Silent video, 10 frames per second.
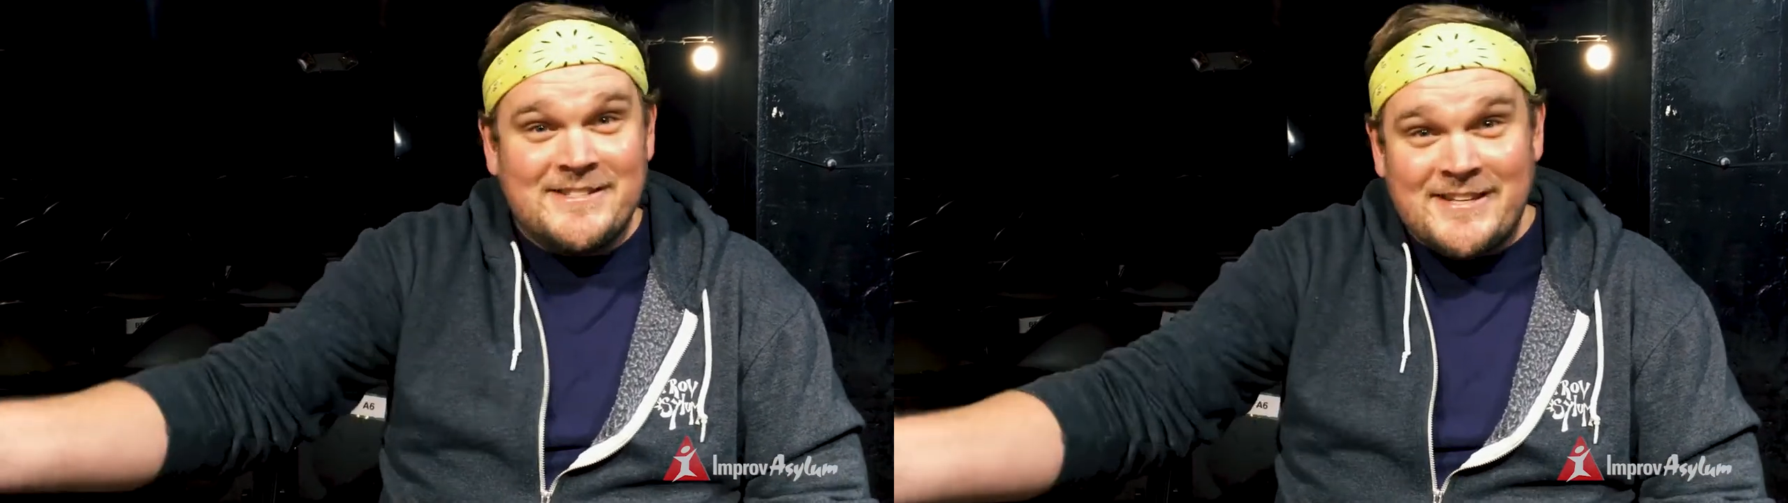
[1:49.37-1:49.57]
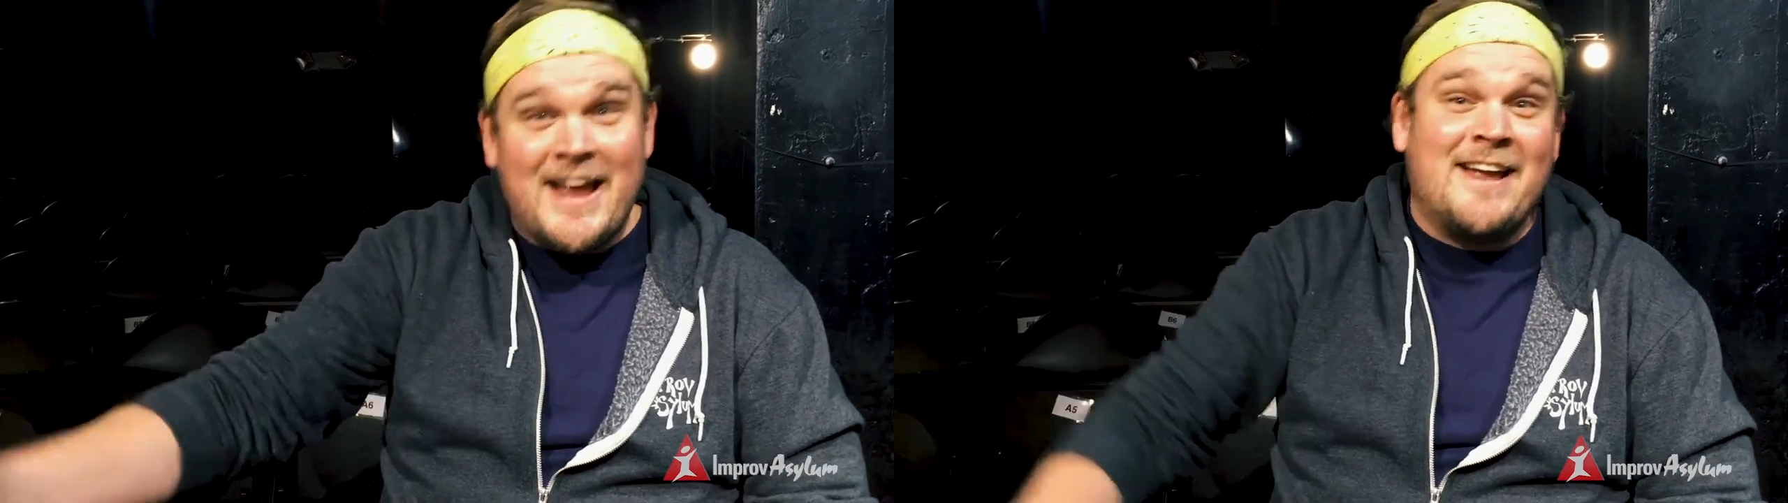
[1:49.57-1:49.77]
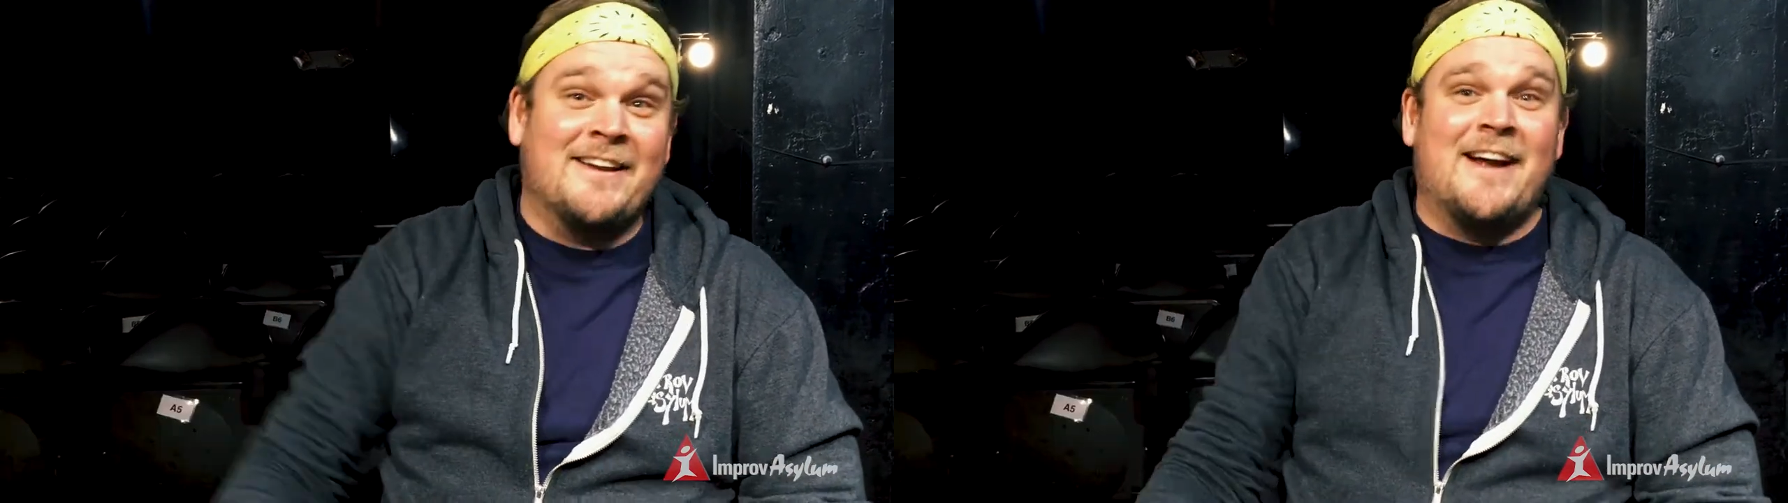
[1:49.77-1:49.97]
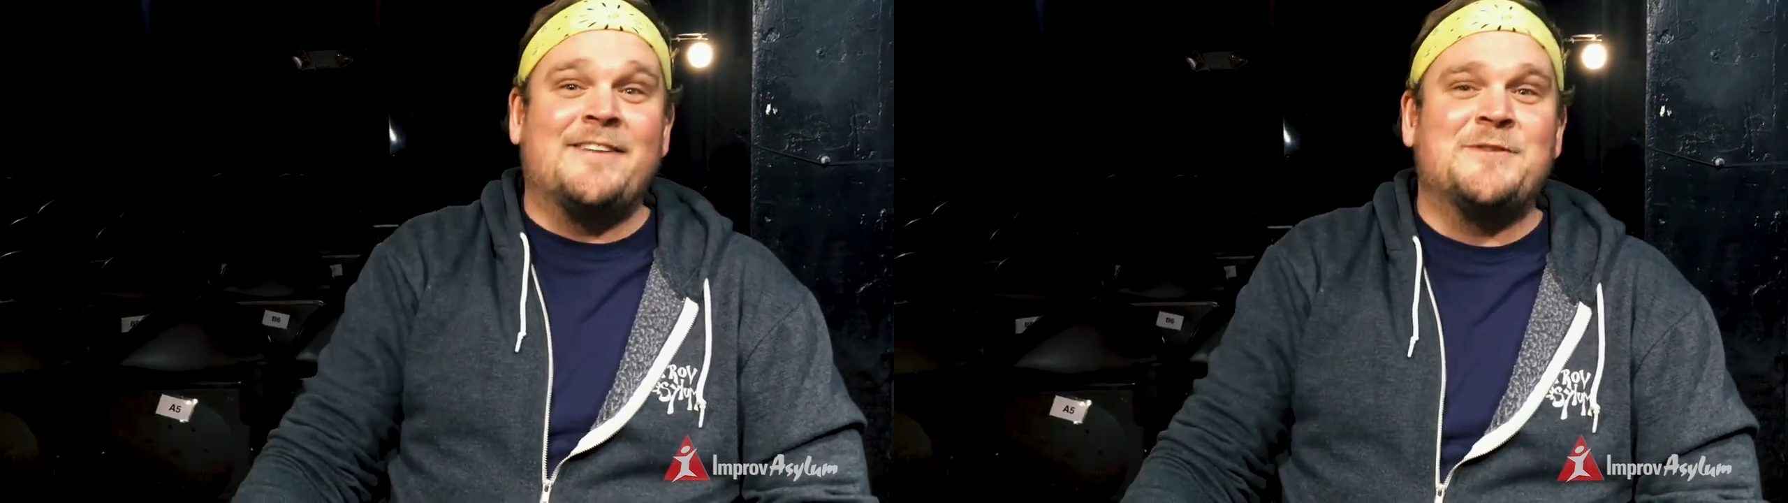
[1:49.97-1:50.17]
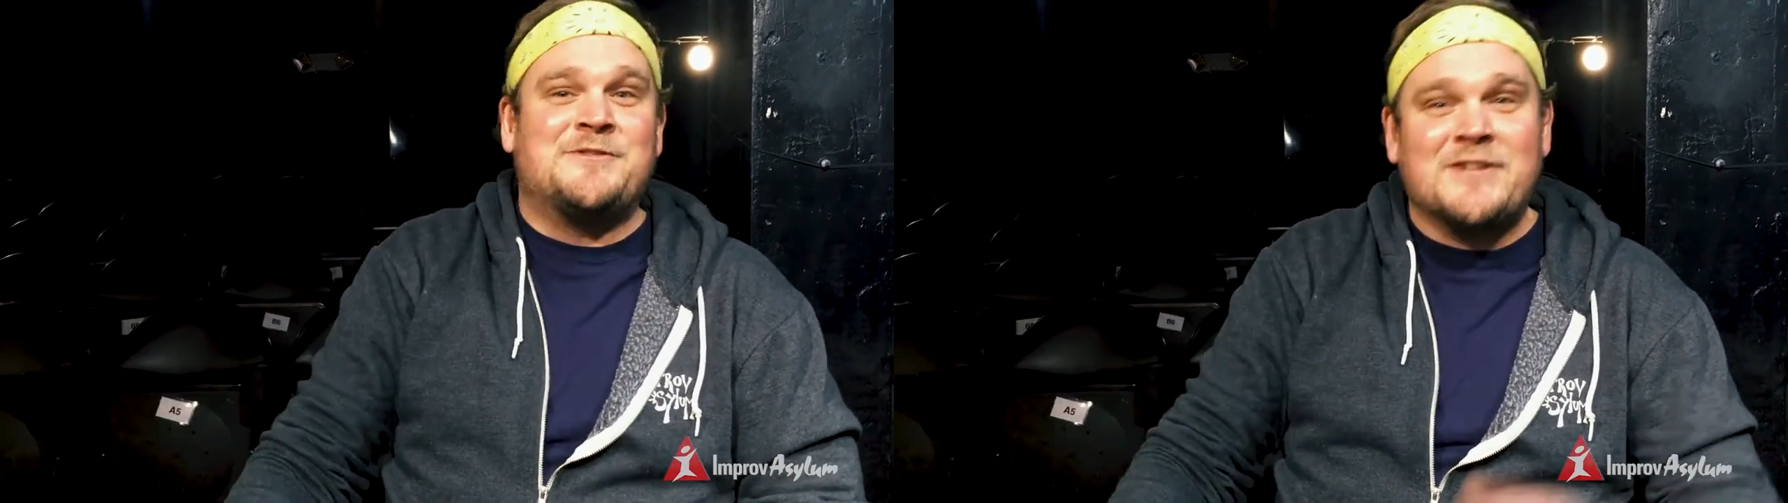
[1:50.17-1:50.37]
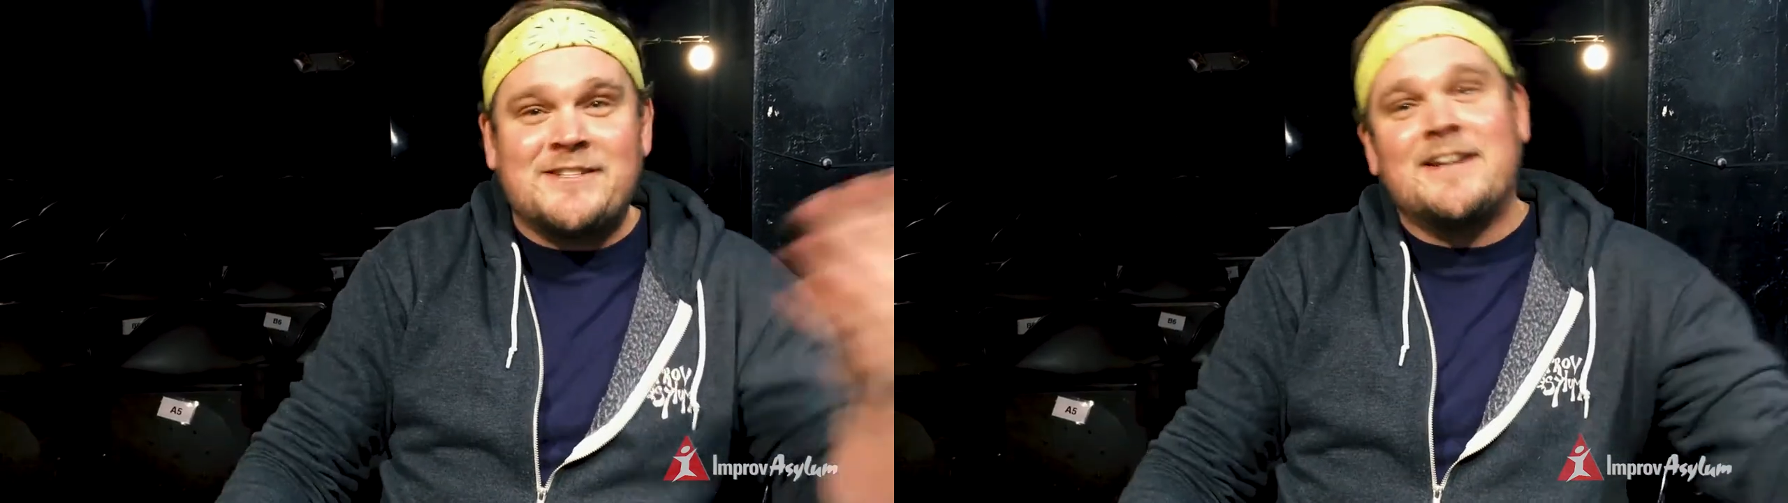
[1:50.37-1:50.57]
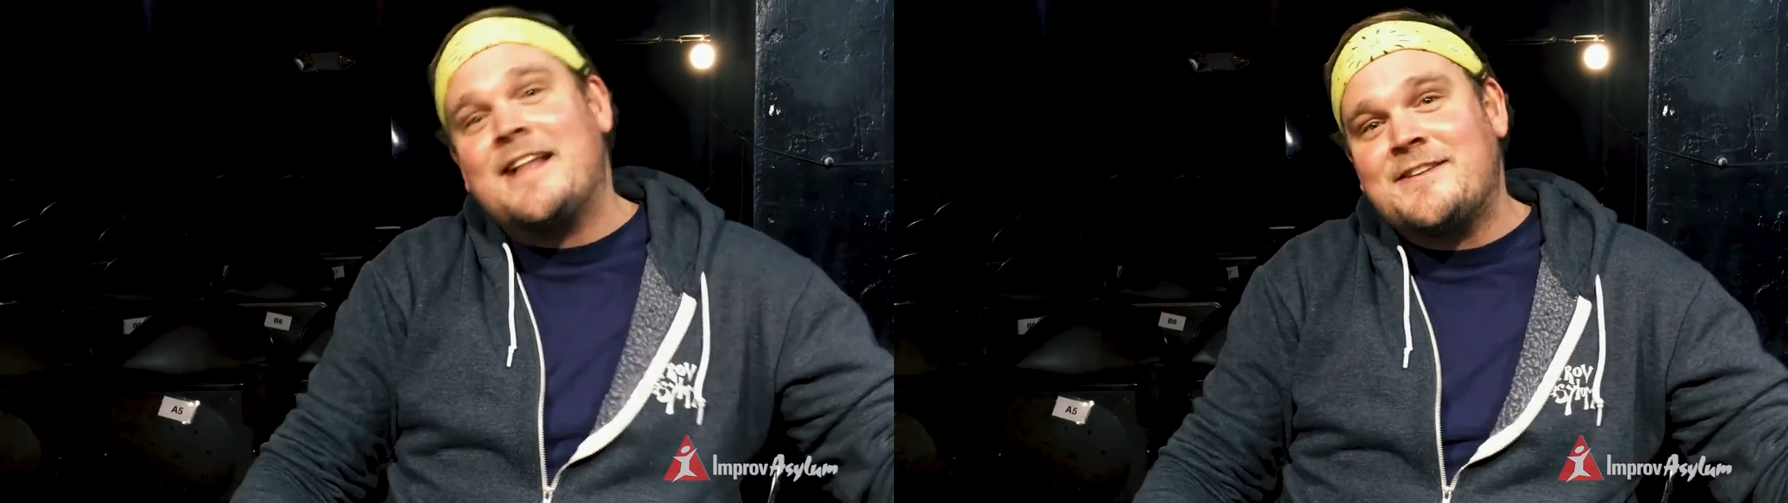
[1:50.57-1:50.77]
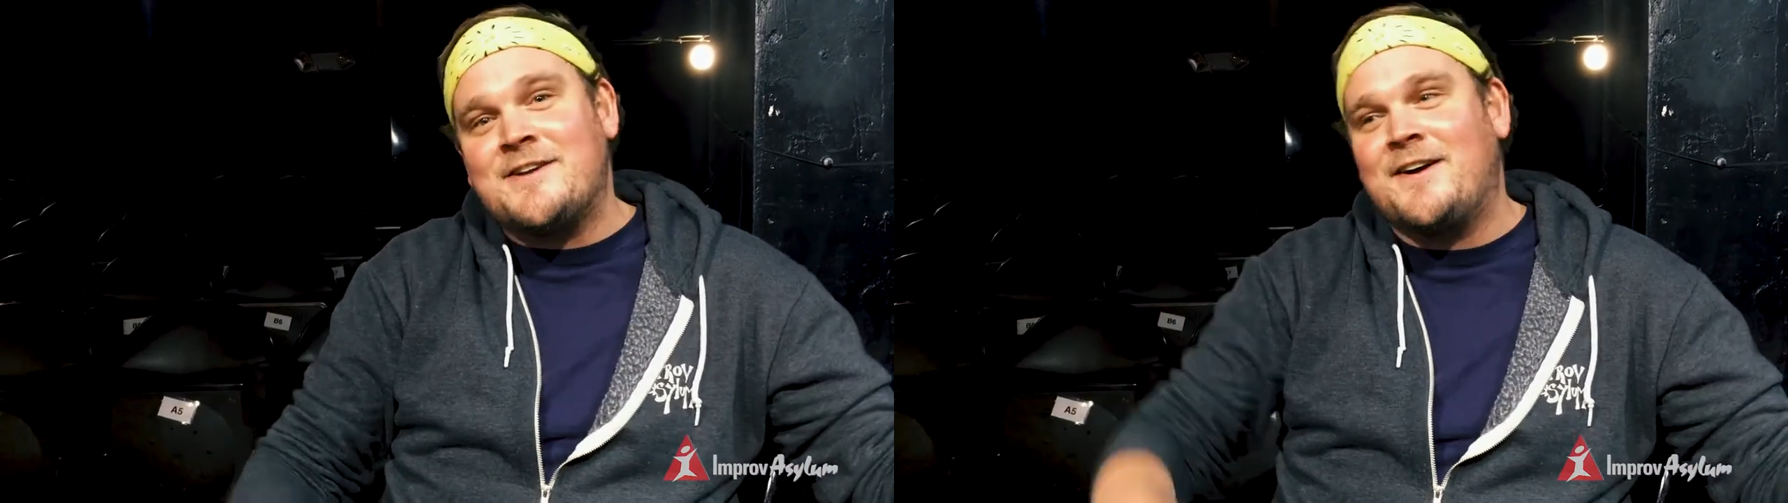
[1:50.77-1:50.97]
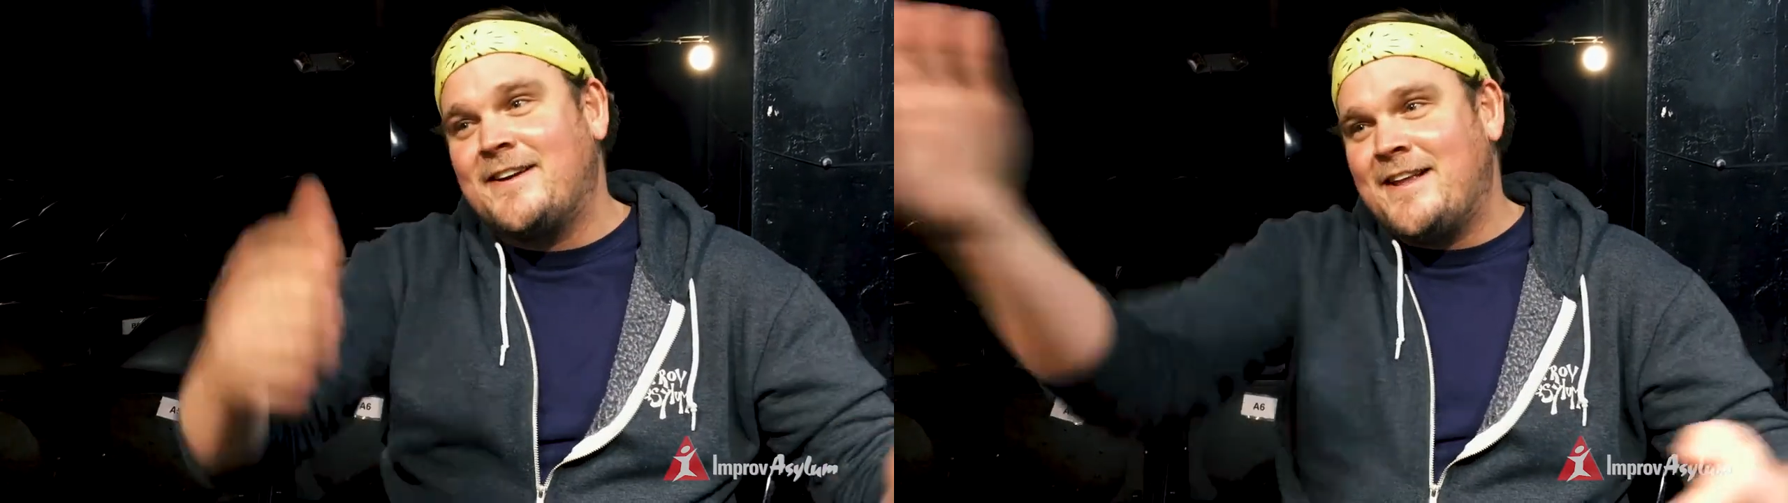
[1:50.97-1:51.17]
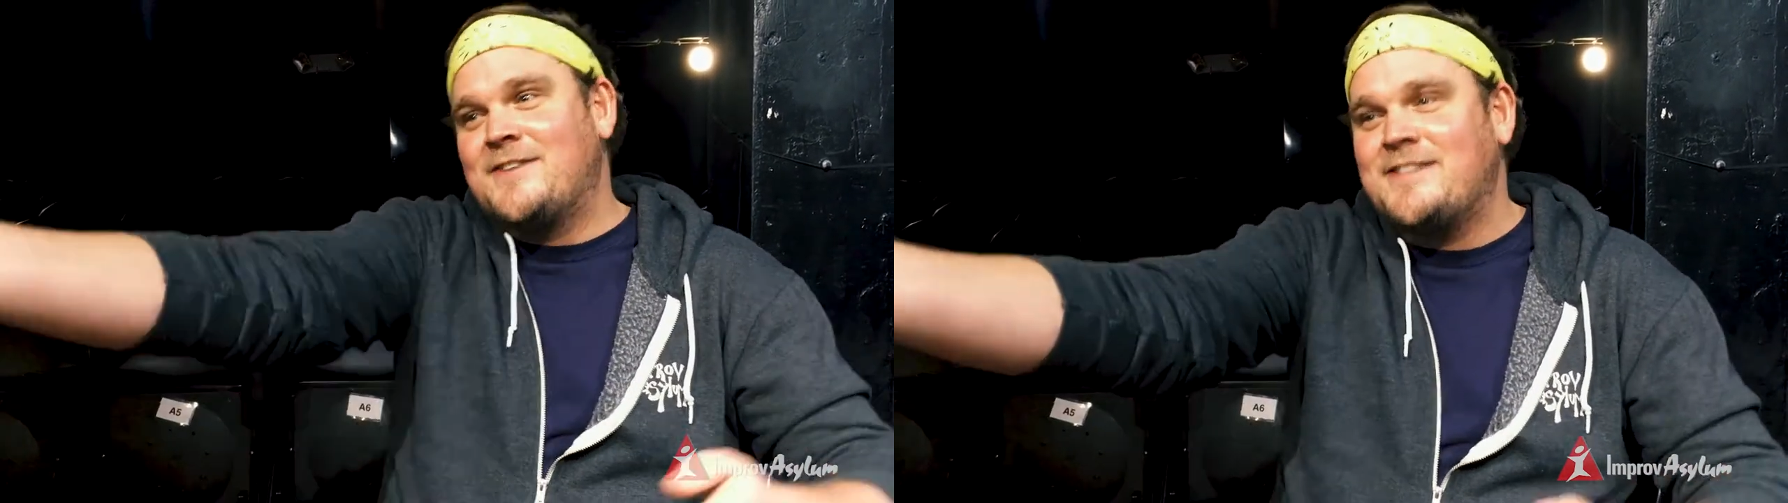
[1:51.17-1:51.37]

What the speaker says: insane. I was just singing that song,